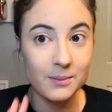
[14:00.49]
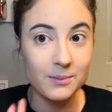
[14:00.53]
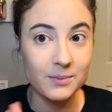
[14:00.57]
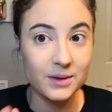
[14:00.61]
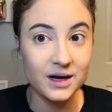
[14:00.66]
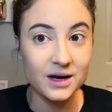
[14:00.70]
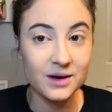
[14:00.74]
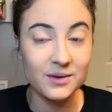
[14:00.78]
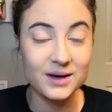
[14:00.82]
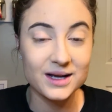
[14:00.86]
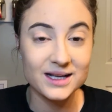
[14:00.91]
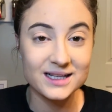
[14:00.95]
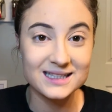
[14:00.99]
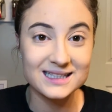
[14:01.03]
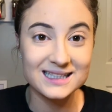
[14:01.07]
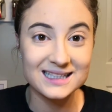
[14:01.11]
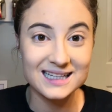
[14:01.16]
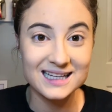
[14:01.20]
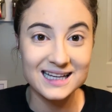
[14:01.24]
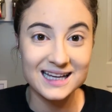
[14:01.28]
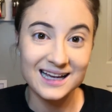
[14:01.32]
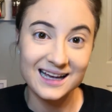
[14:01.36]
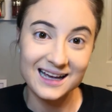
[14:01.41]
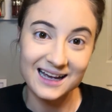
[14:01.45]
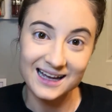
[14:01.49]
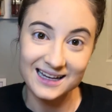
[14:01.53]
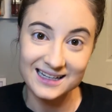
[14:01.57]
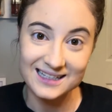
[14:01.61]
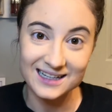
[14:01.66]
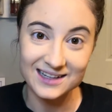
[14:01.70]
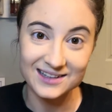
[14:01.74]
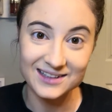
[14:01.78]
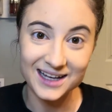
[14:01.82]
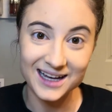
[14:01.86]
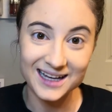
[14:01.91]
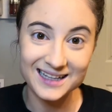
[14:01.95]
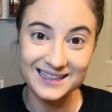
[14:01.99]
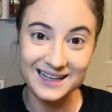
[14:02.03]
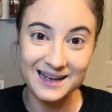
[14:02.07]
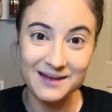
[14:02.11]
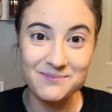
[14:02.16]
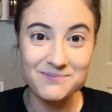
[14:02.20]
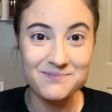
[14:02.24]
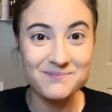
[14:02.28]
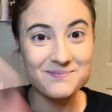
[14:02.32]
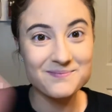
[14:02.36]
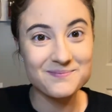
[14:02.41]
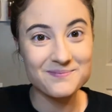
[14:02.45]
But anyways, till next
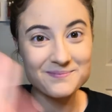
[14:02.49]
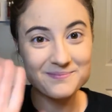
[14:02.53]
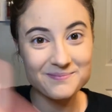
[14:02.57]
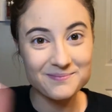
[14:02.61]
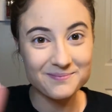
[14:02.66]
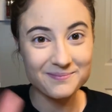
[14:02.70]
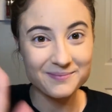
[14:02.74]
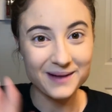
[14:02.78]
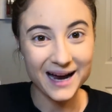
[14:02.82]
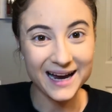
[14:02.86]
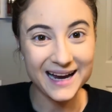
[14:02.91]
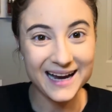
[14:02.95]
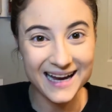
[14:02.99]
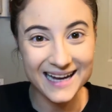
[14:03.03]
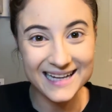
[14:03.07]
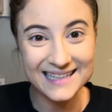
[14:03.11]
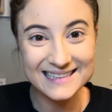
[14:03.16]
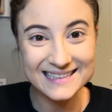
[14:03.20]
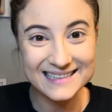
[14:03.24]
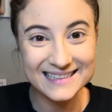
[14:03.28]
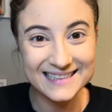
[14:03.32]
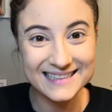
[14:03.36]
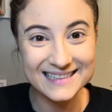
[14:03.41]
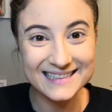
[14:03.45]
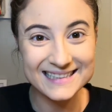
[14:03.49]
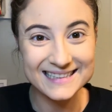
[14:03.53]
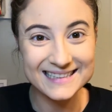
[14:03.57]
time, bye guys!